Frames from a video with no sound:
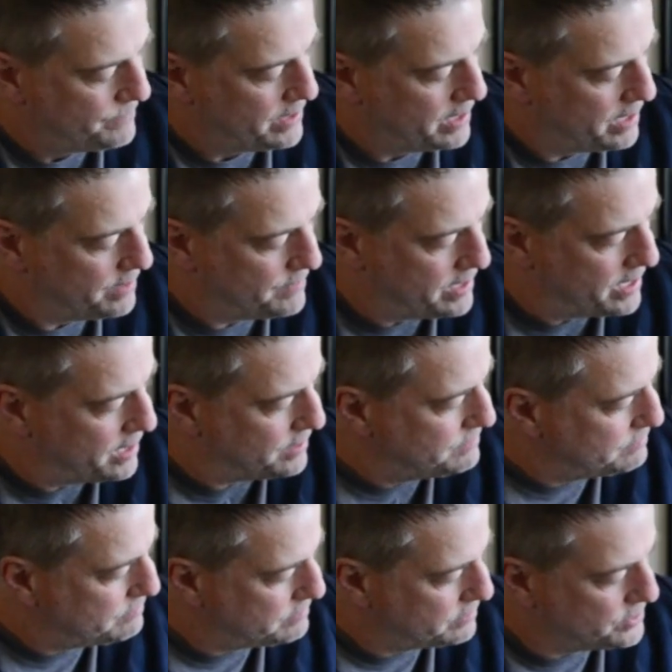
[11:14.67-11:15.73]
and then I
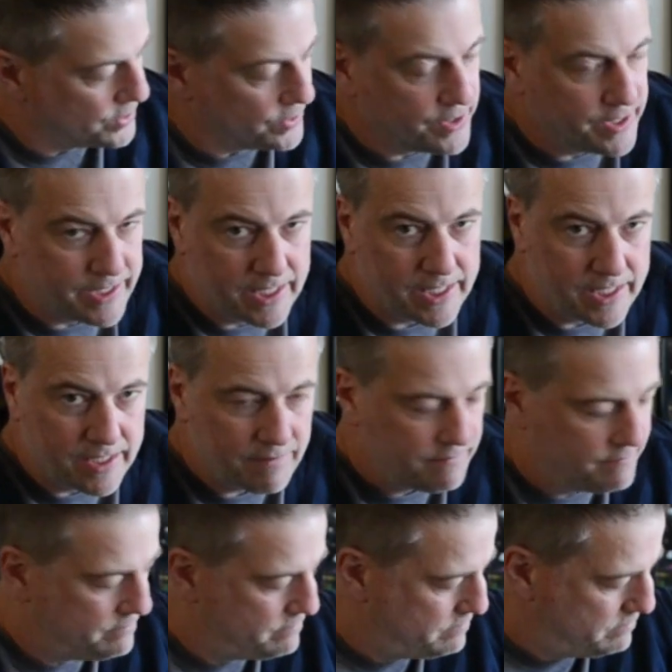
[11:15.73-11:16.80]
tune it again.
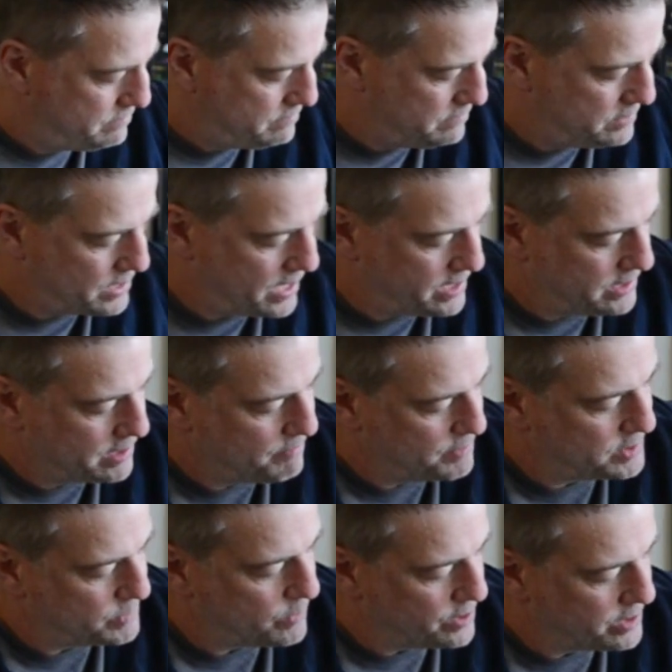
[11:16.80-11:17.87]
Tighten up my
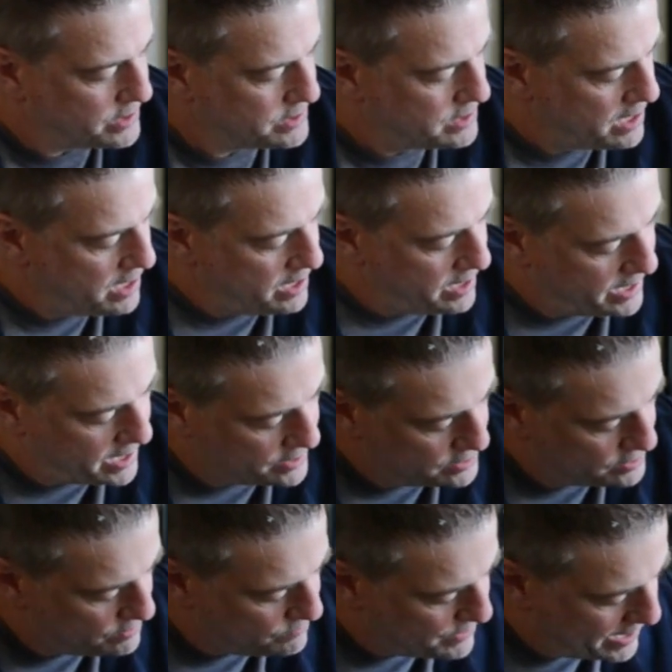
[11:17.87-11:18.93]
springs, and I
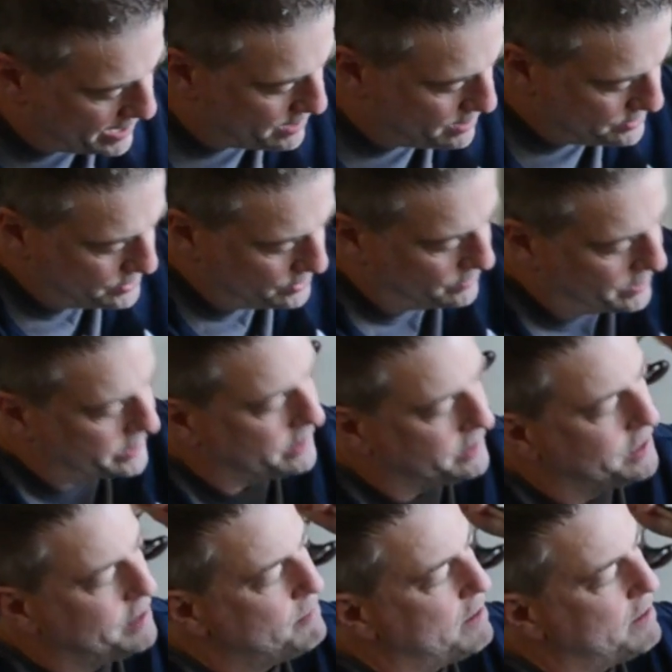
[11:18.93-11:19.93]
do that until I can get my